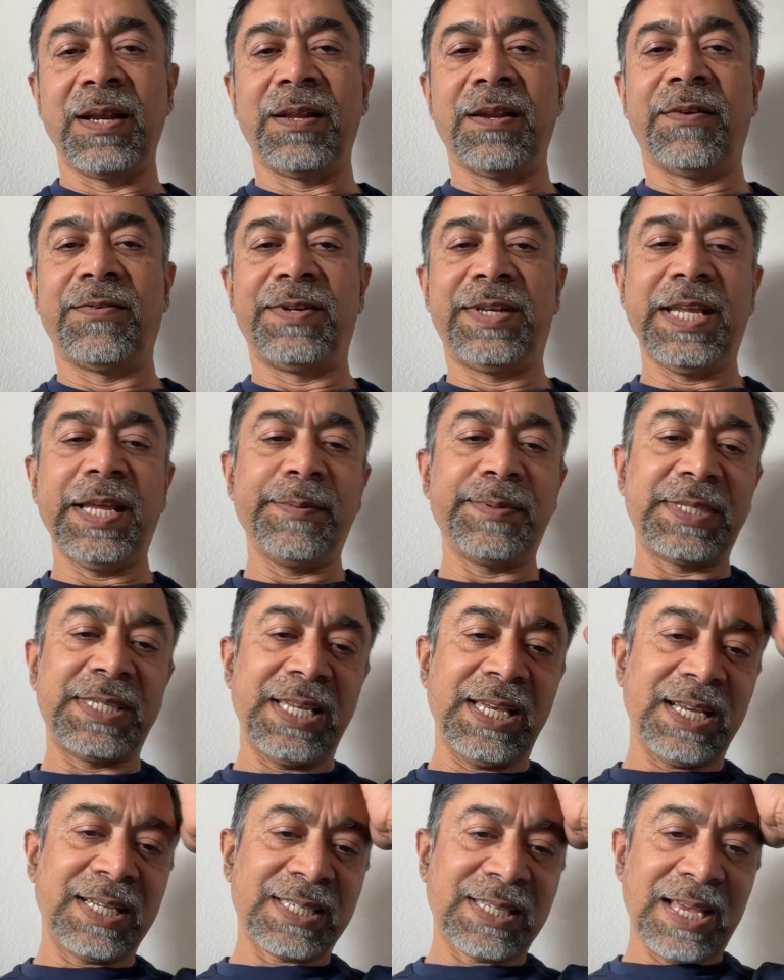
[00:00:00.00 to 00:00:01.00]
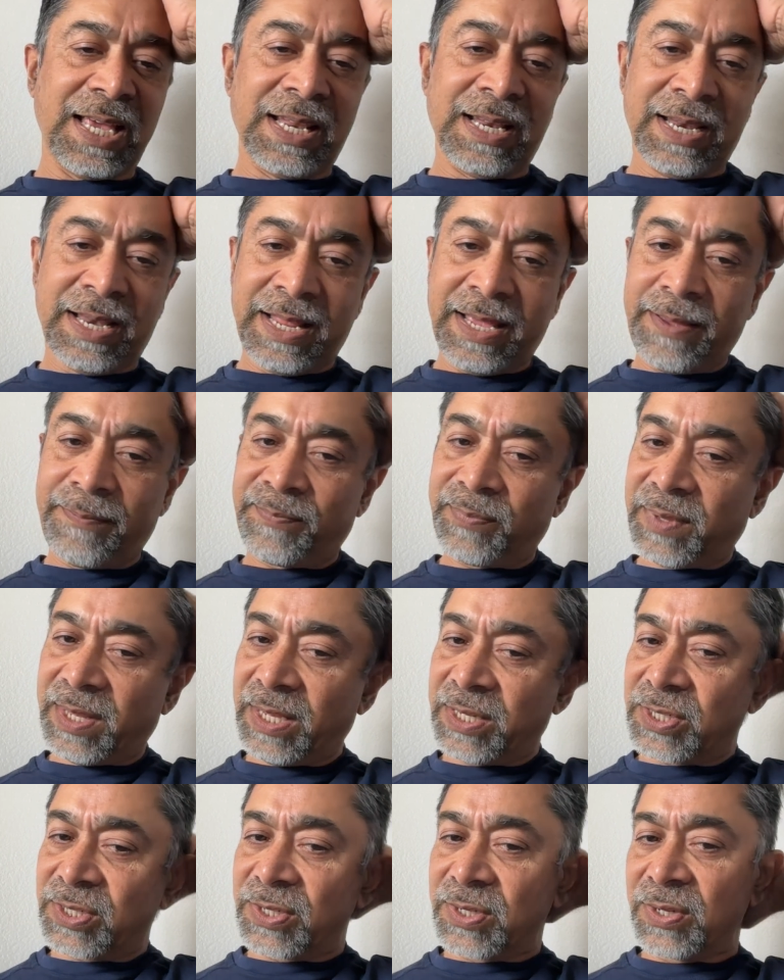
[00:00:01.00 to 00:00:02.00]
Now, DeepSeek's LLM
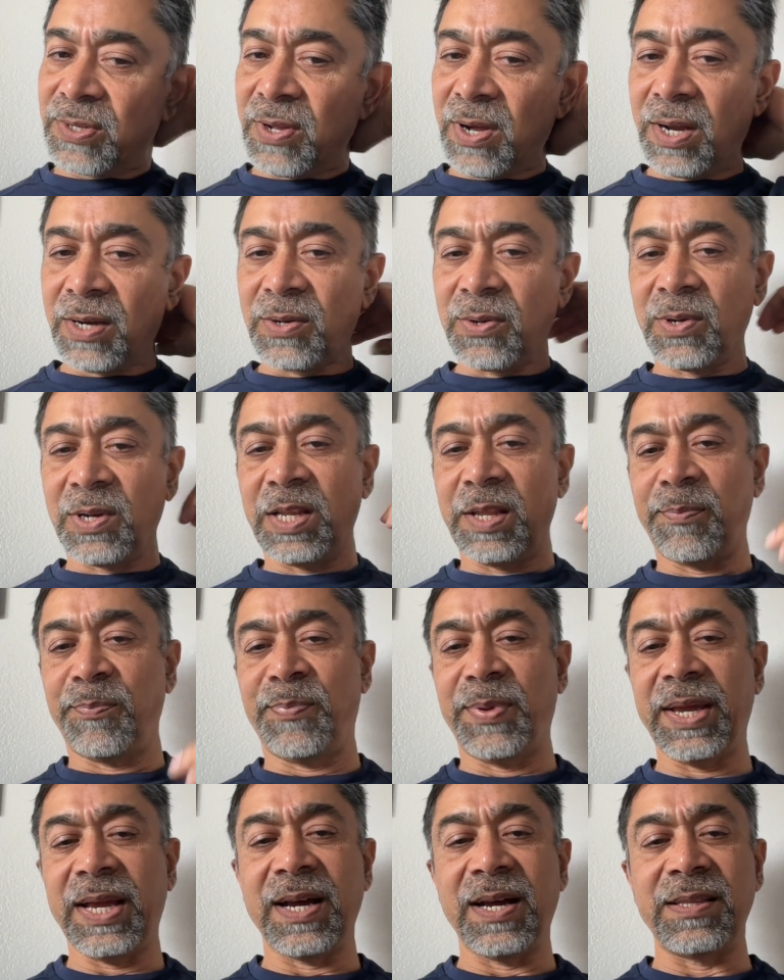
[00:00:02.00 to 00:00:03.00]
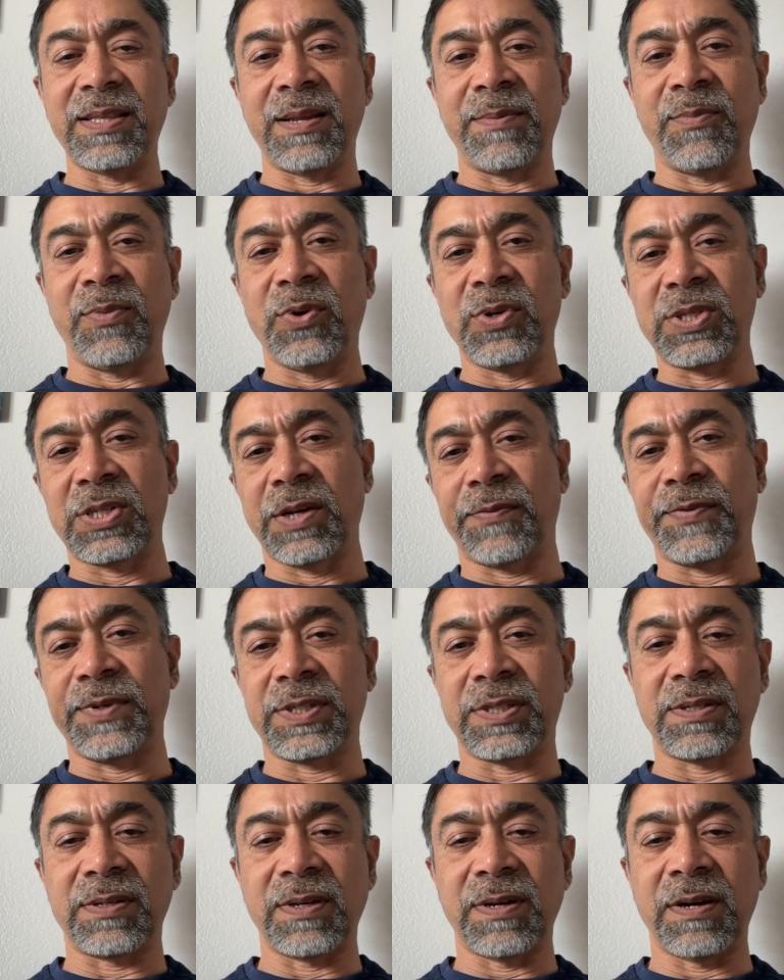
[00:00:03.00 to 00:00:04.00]
is not only bigger than most of
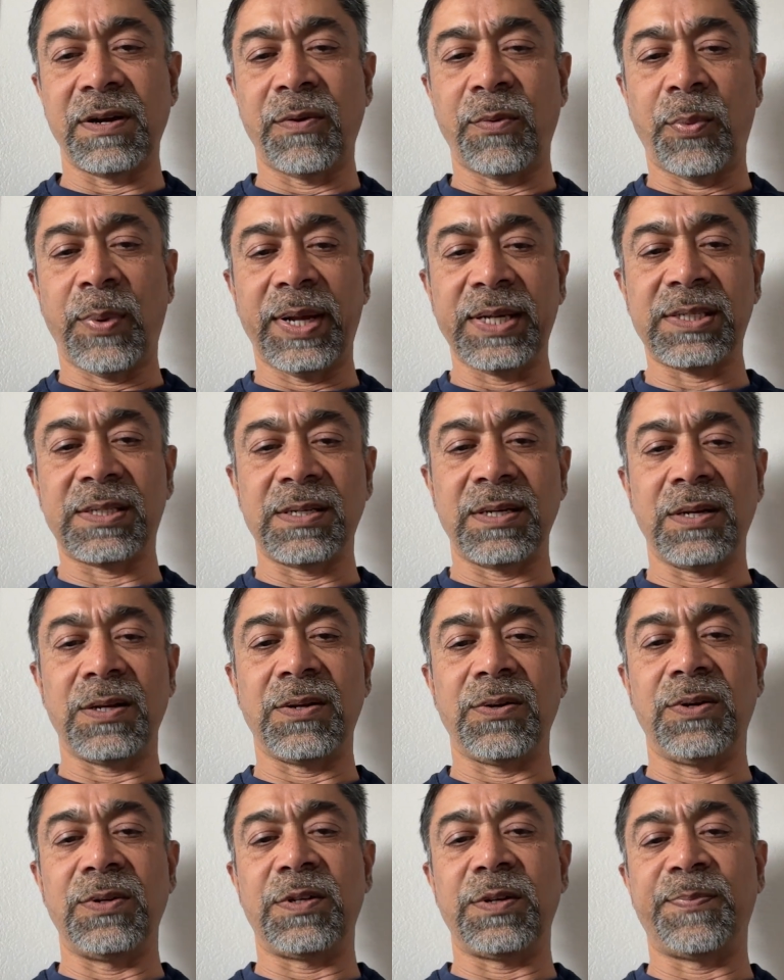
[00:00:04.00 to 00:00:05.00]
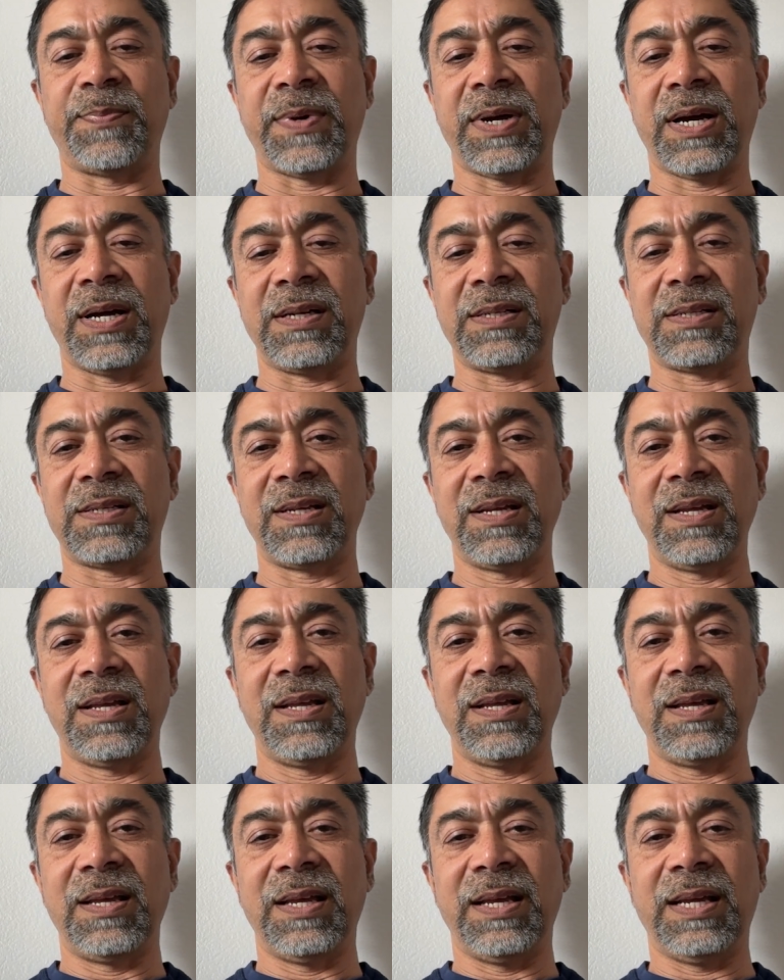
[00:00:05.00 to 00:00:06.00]
its Western counterparts,
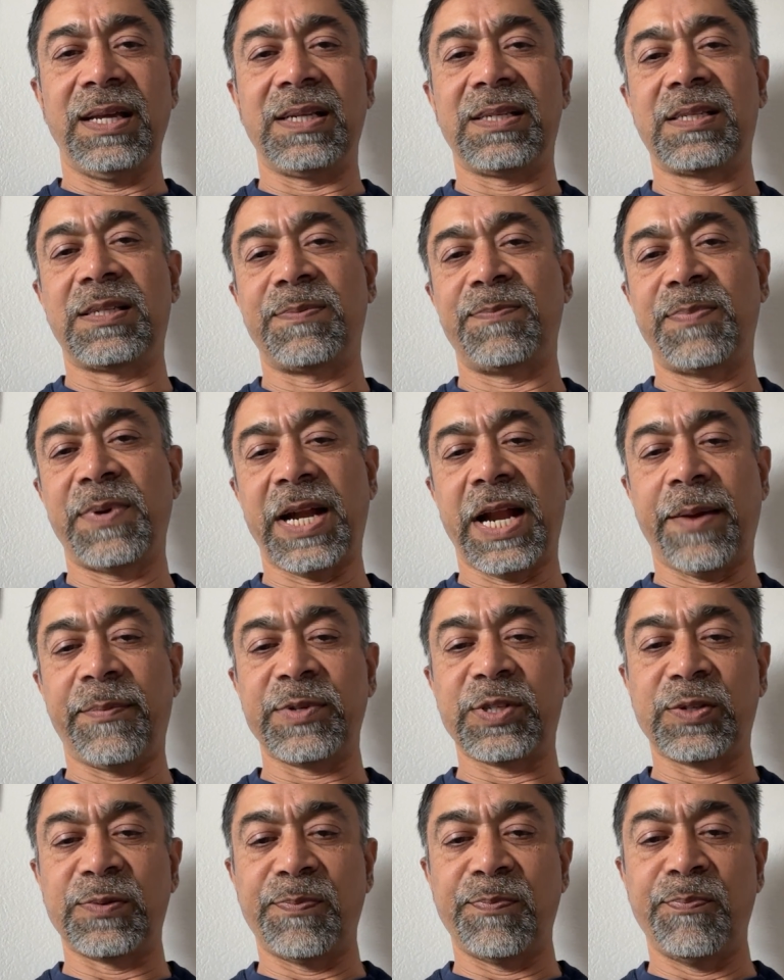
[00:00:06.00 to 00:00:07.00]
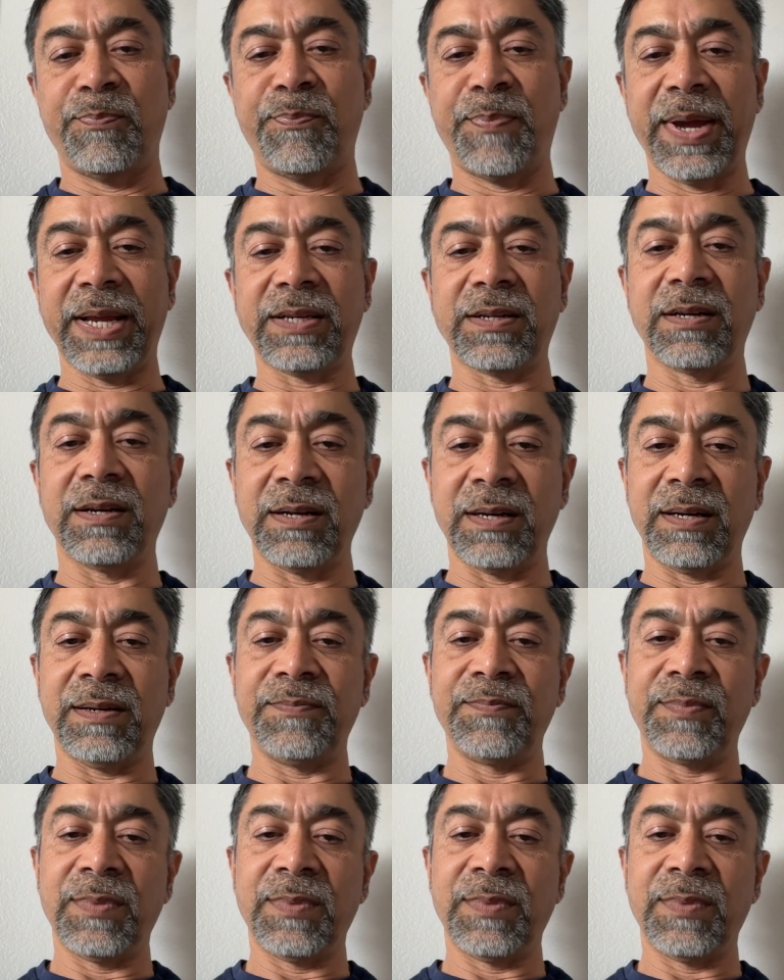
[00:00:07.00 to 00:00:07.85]
it's perhaps better,